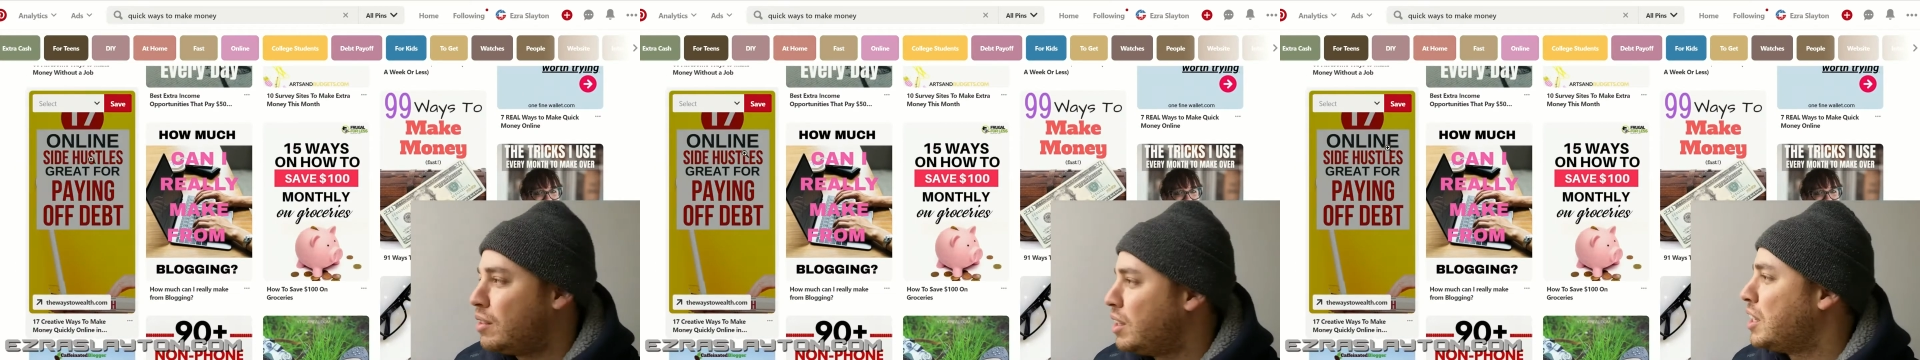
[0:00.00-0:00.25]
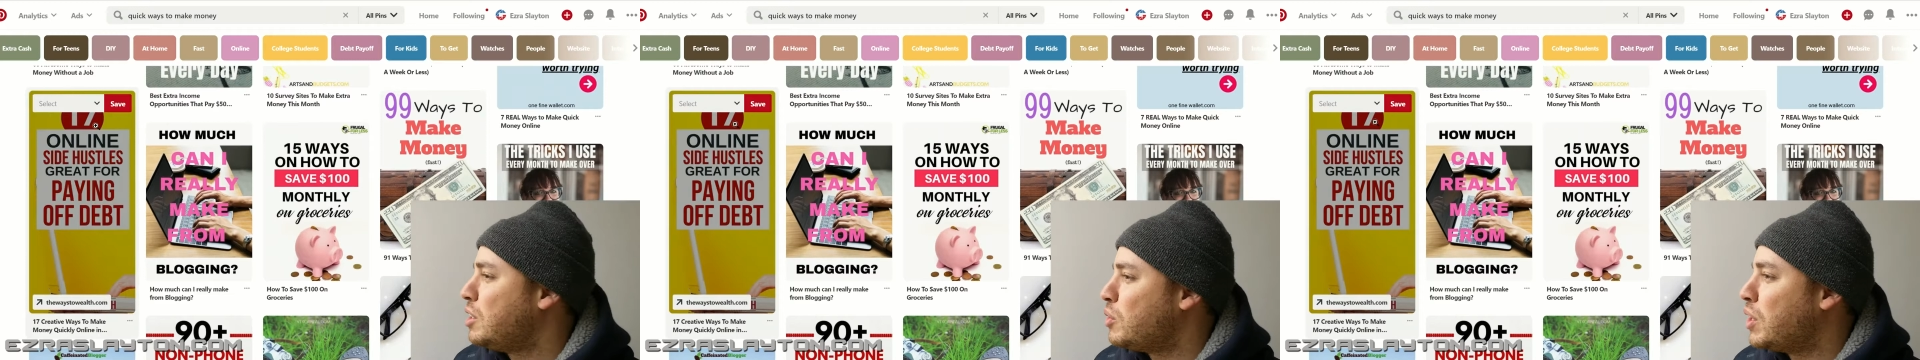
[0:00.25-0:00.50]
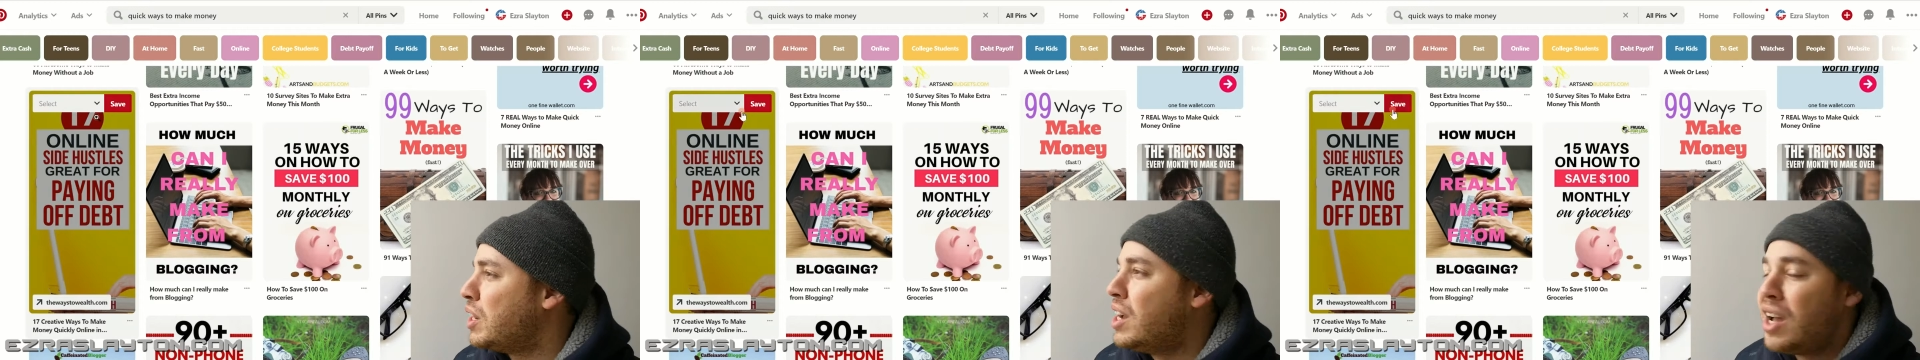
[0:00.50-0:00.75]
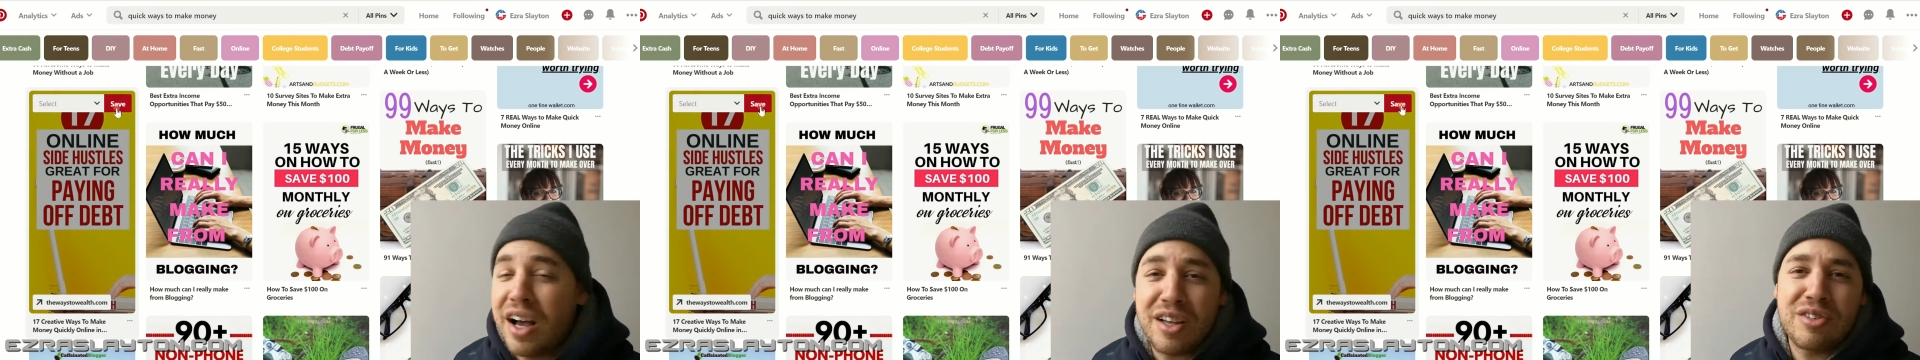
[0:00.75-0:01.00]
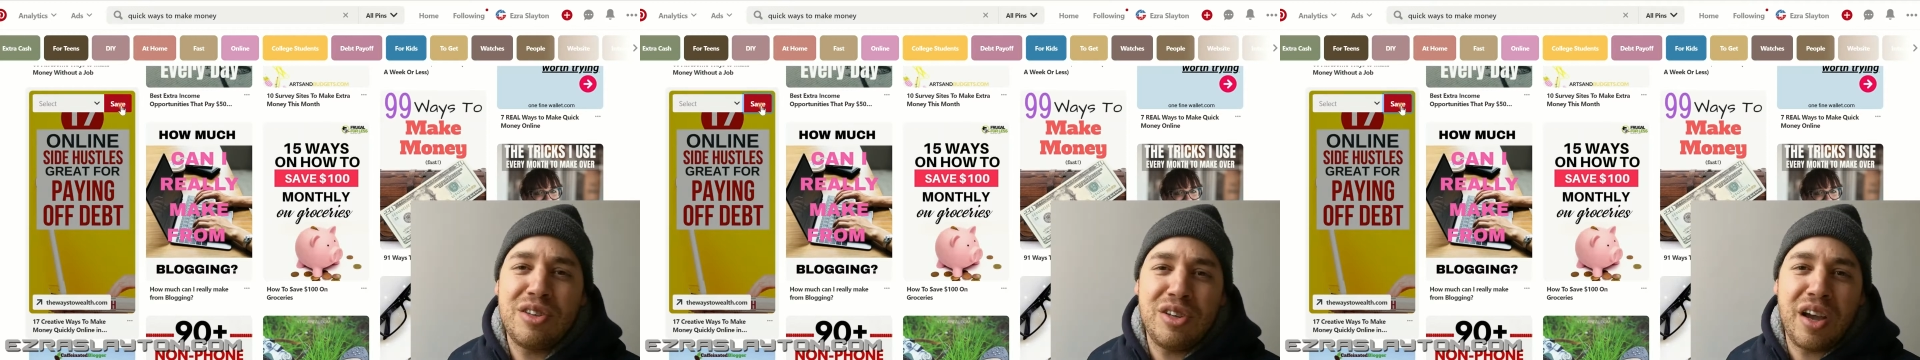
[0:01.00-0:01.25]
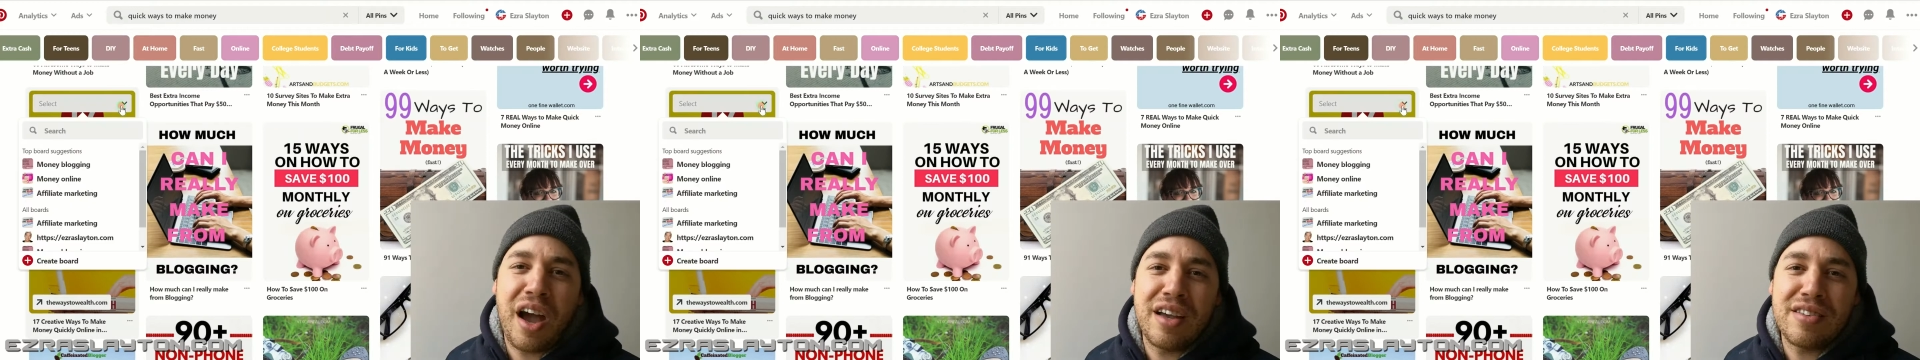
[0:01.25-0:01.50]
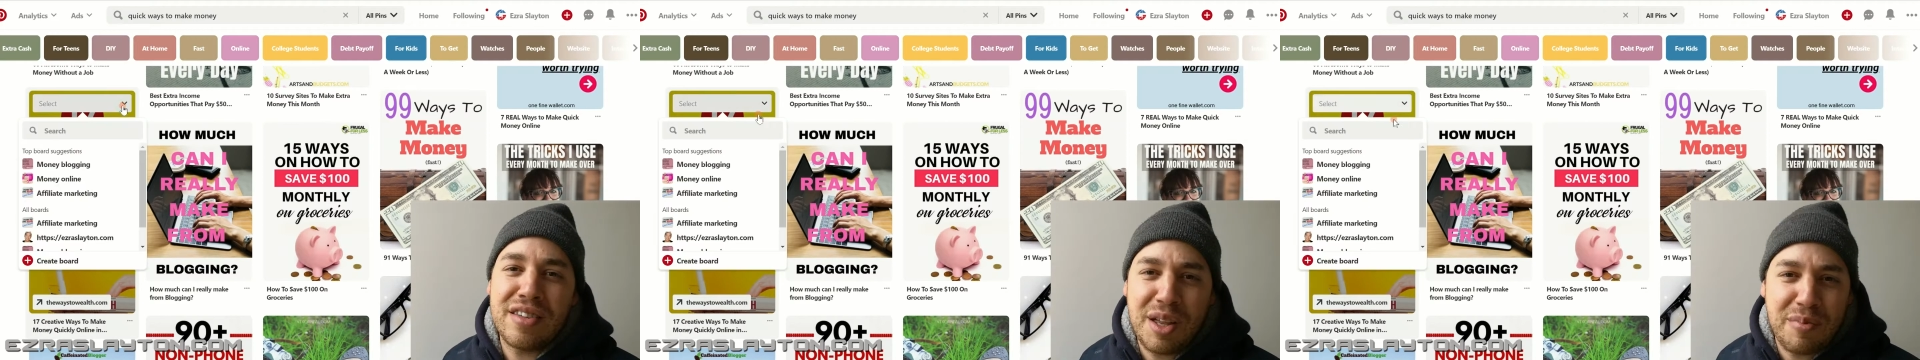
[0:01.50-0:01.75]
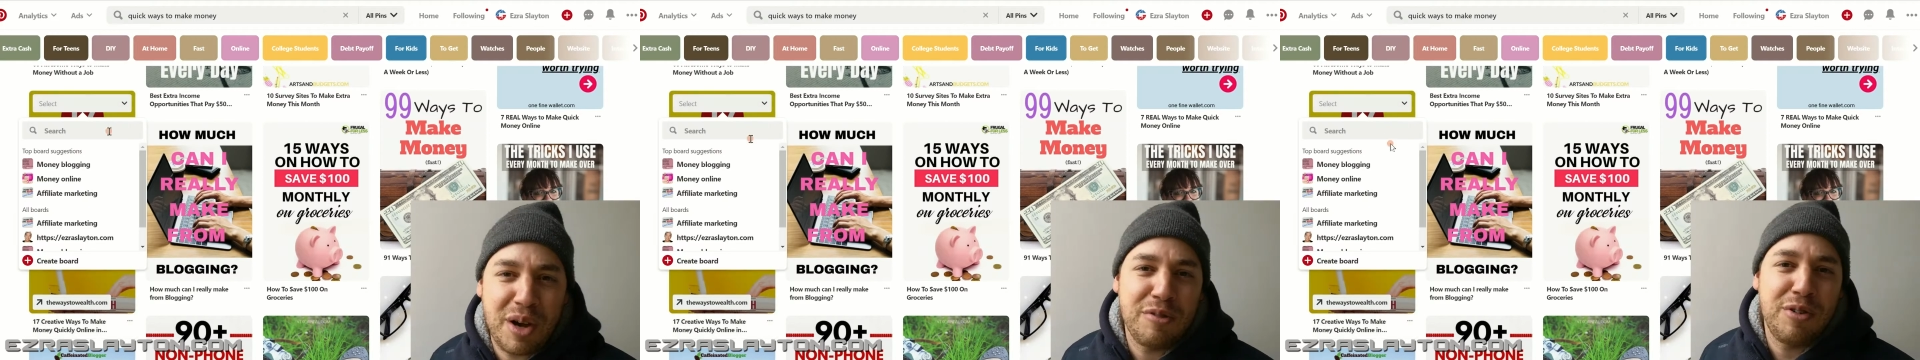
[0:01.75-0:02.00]
Anyway, I'll see you guys
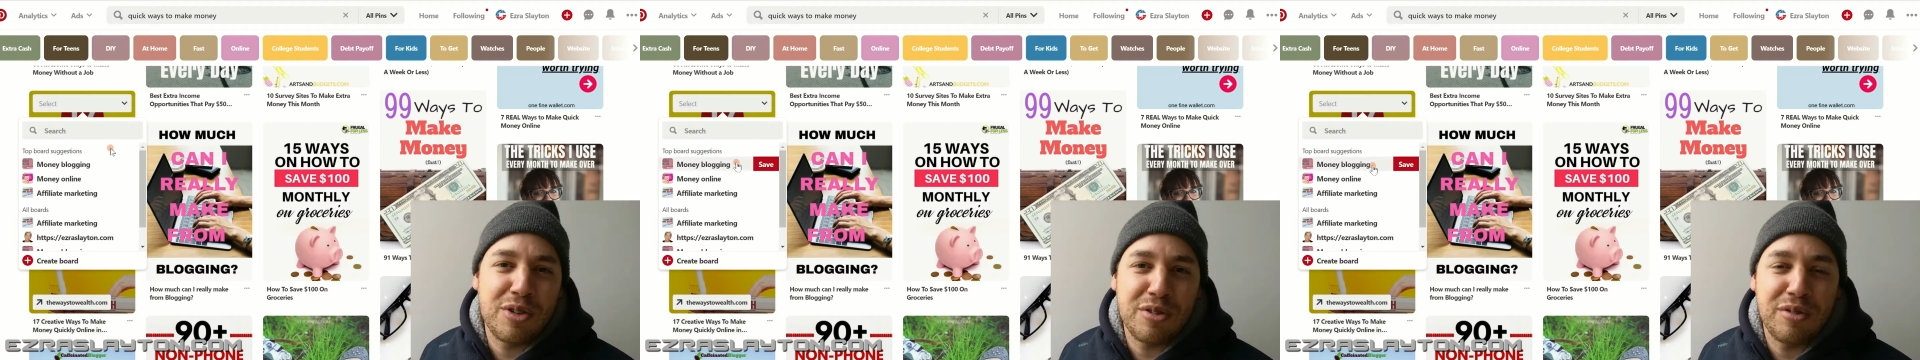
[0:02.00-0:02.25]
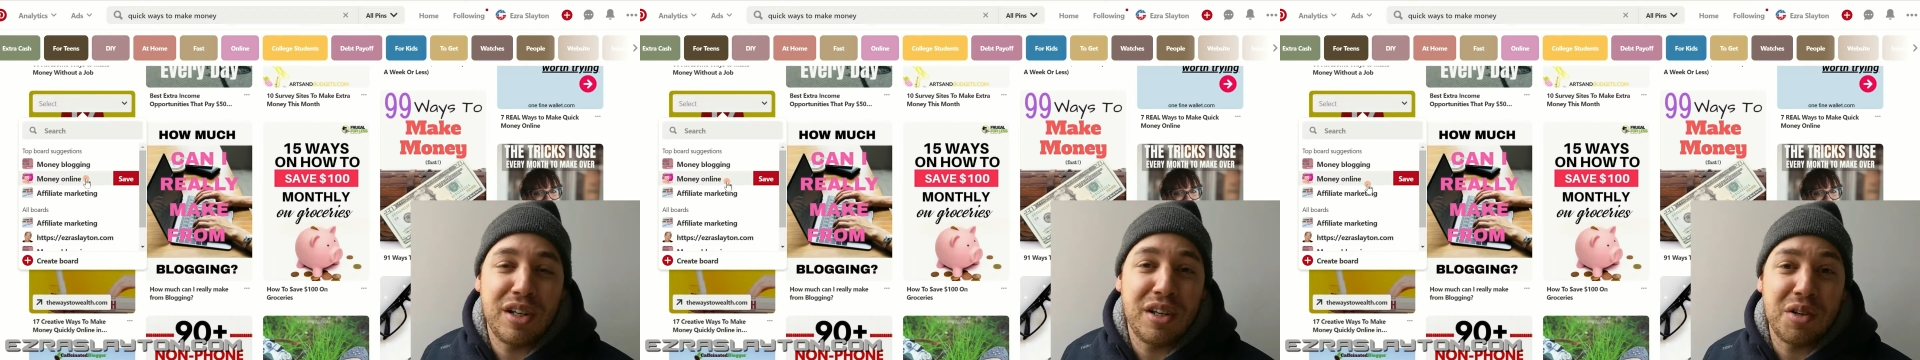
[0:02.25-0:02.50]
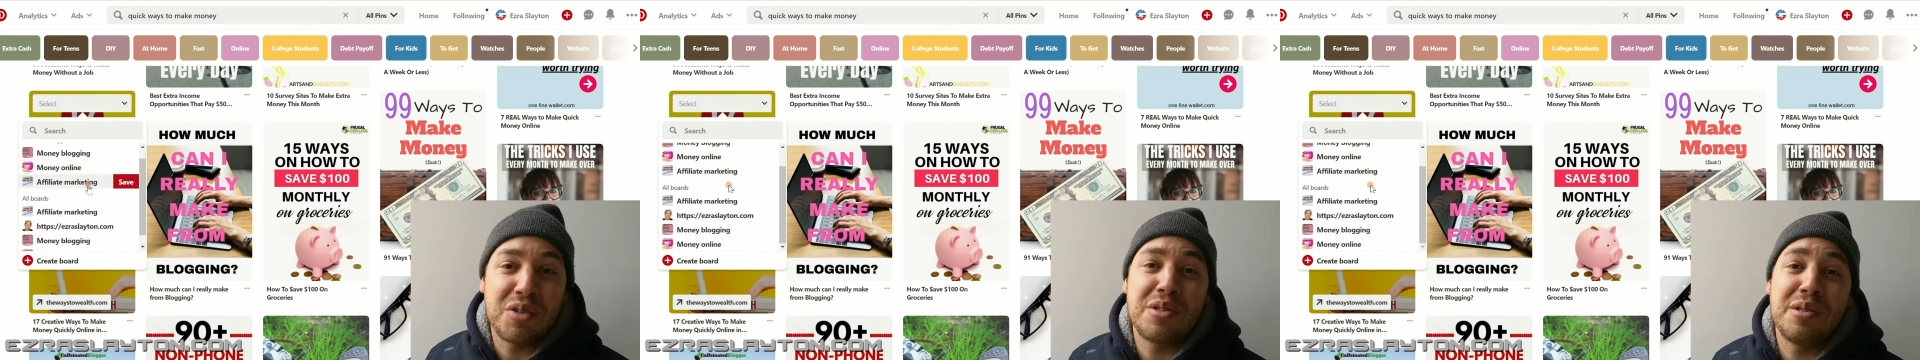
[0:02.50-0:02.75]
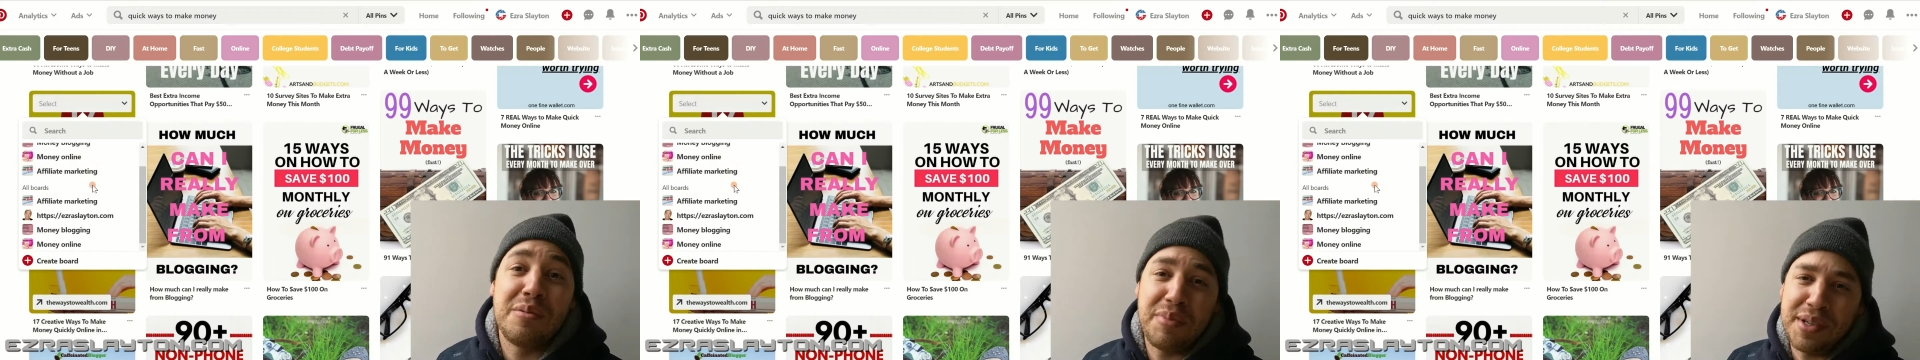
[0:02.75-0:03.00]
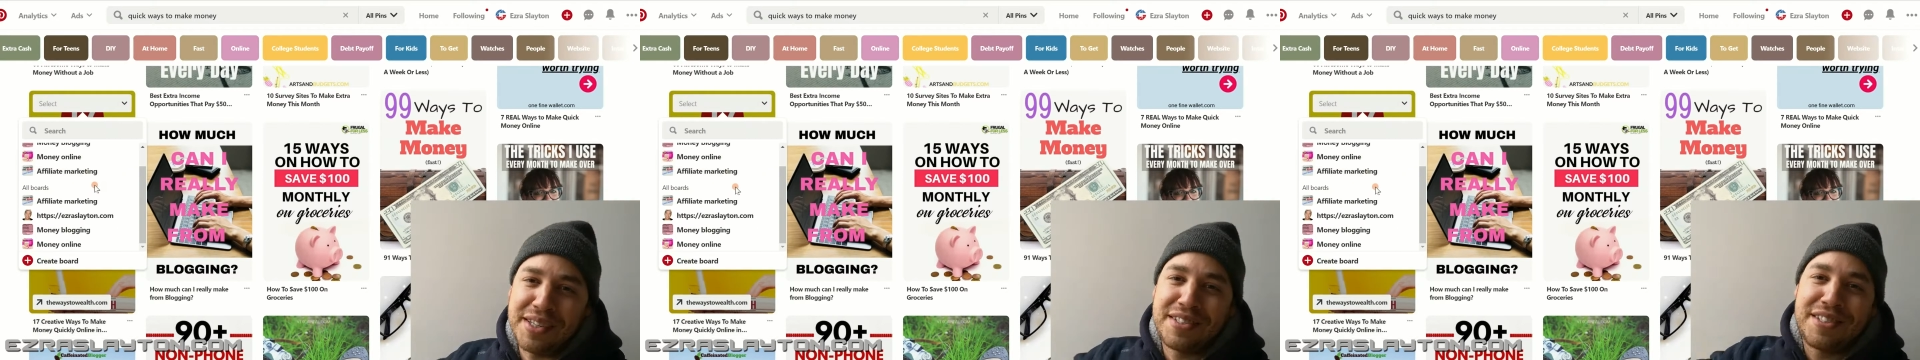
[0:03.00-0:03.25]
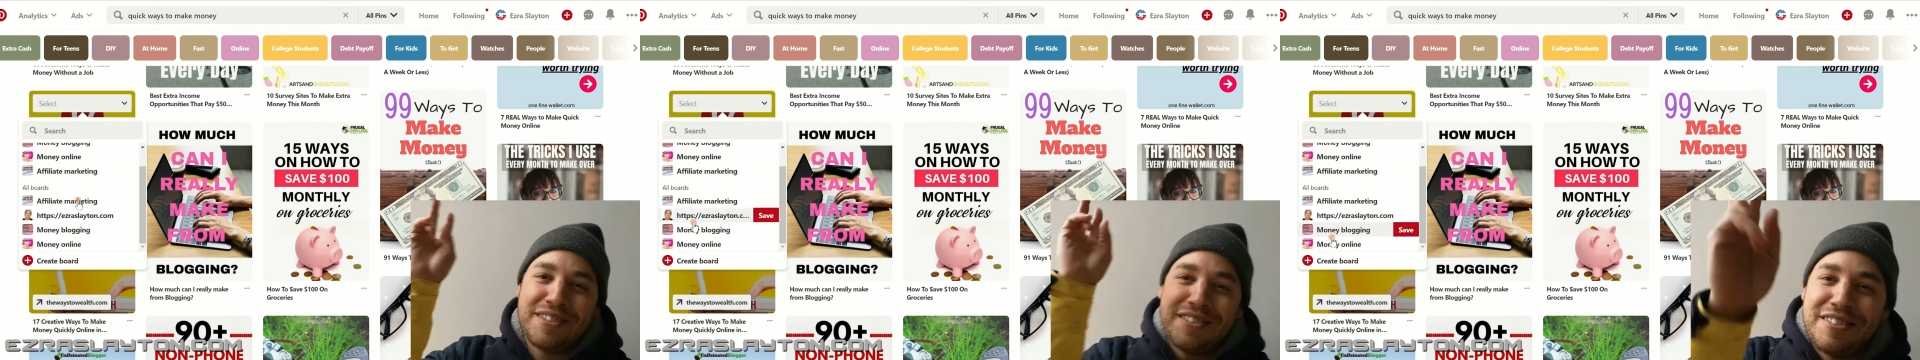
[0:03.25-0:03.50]
in my future videos. Peace.